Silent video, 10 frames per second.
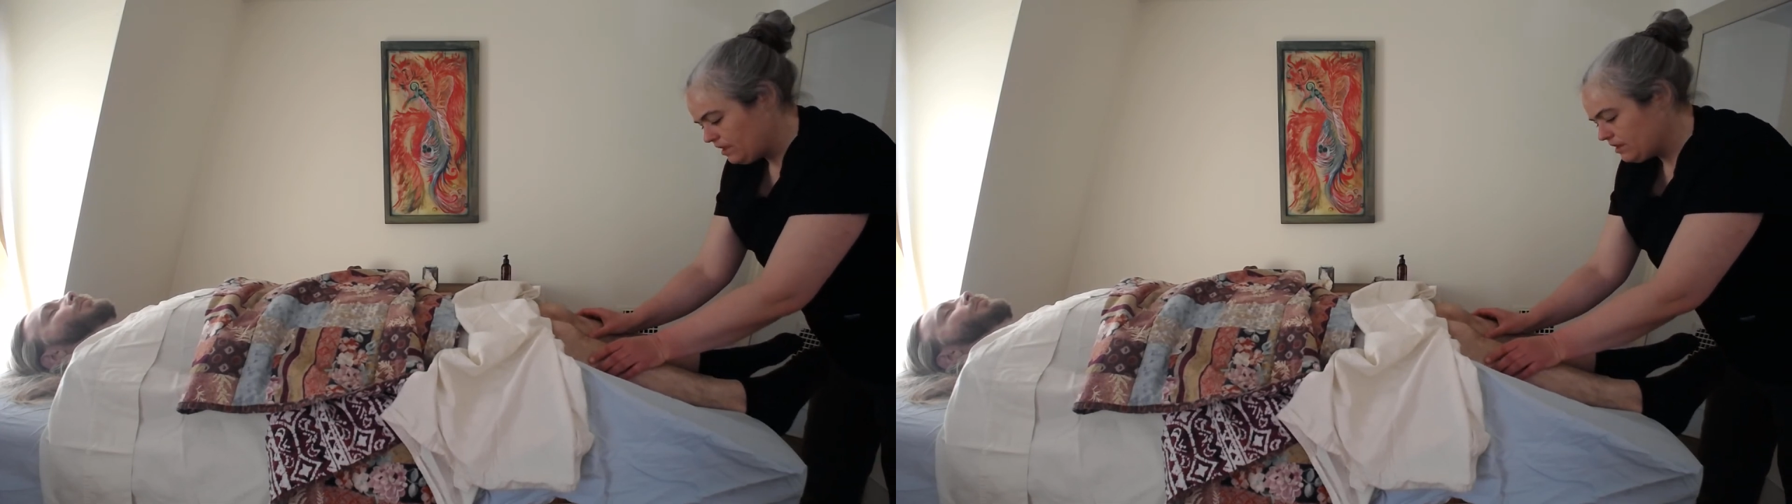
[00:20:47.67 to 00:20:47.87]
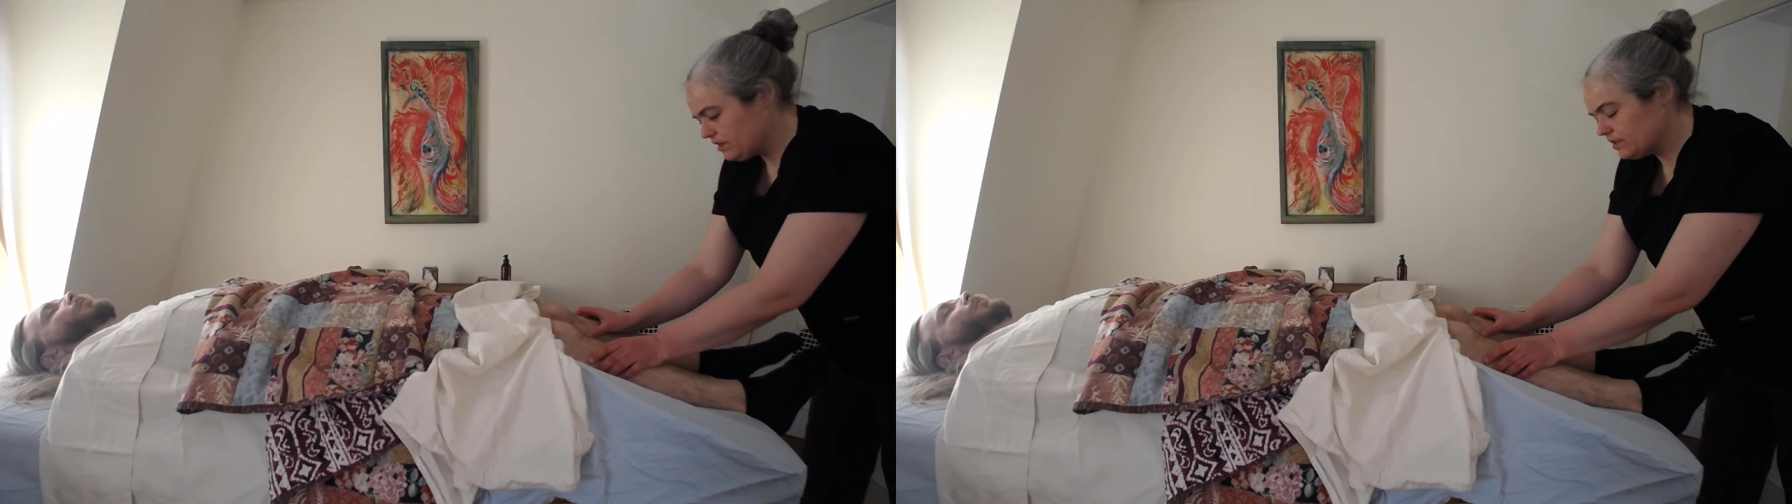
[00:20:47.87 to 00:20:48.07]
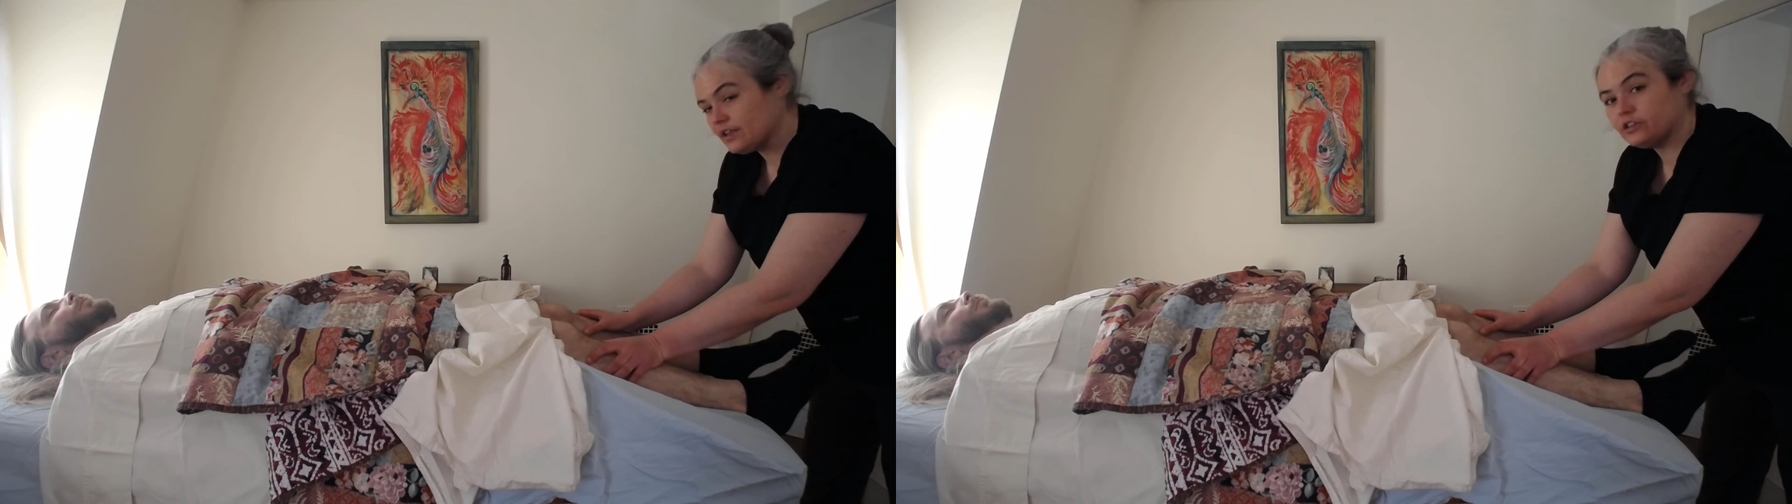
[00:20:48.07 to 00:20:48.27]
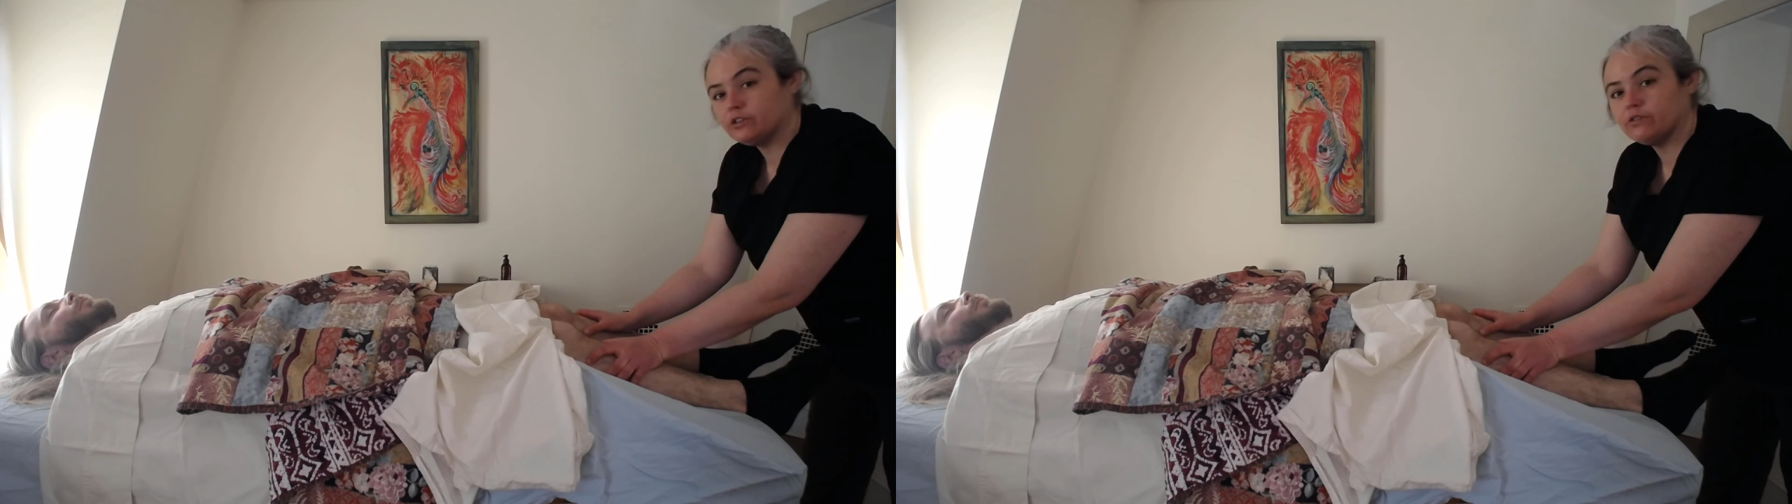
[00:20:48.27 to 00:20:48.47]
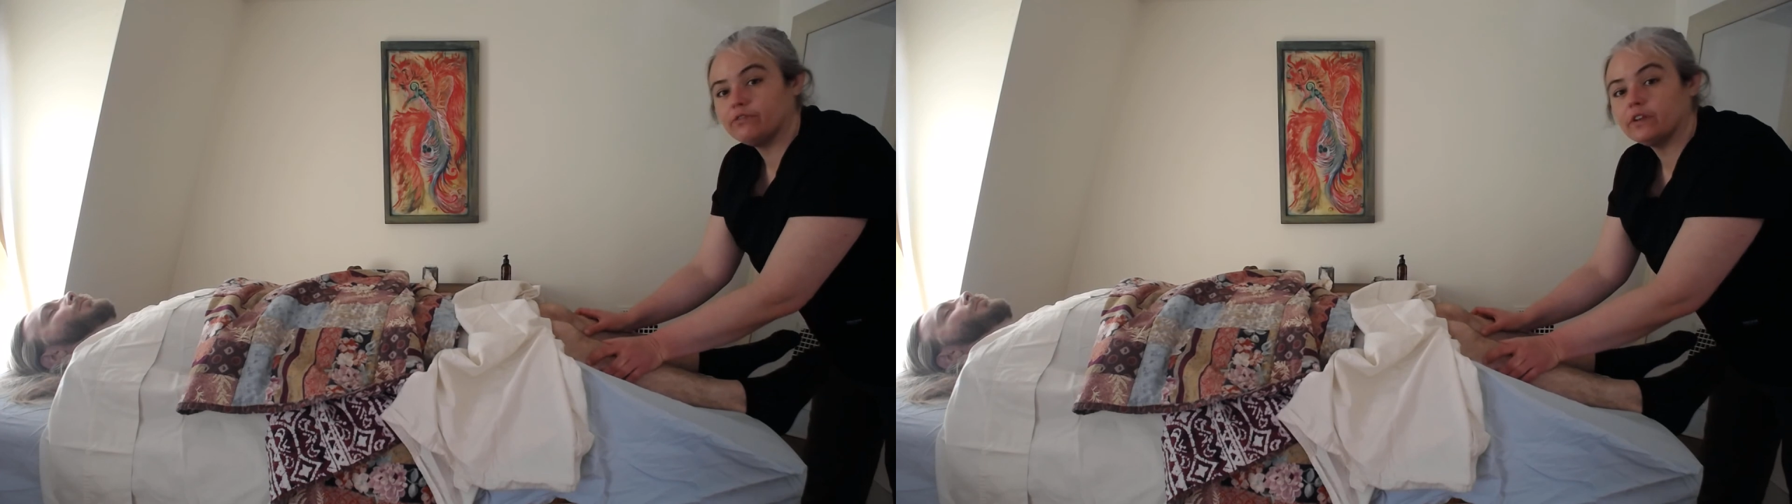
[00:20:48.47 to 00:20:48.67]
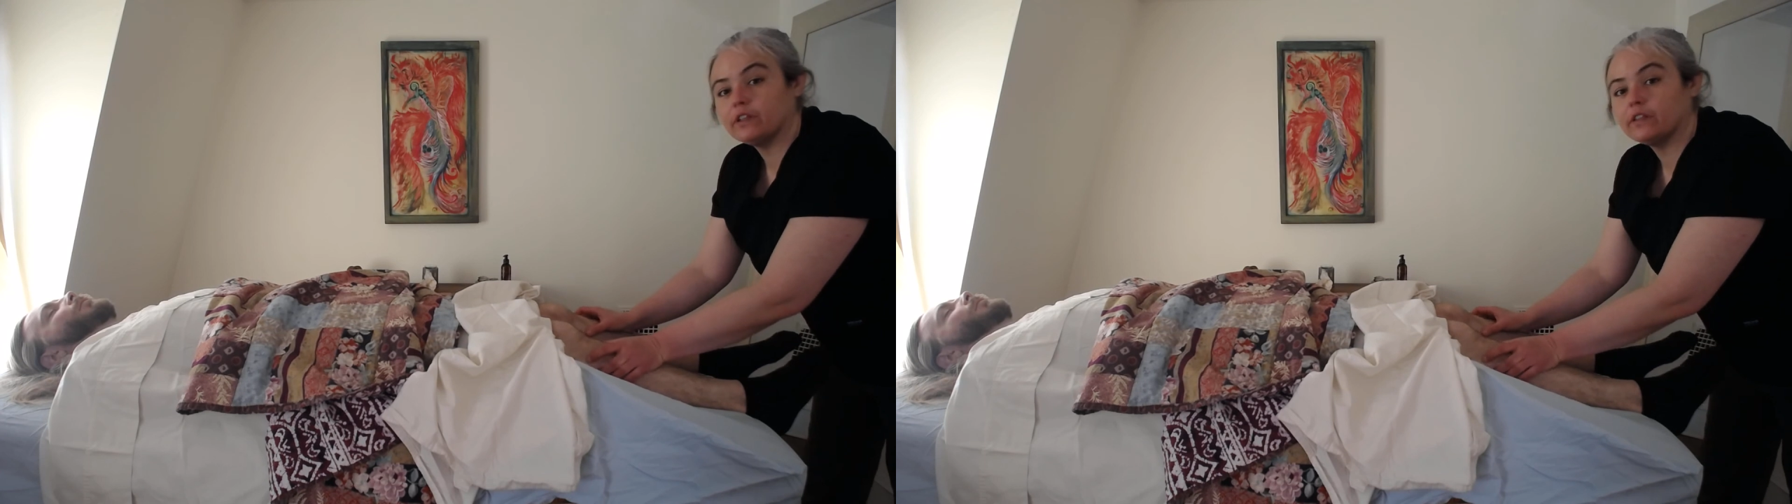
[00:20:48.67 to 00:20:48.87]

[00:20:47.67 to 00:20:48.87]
because I do feel a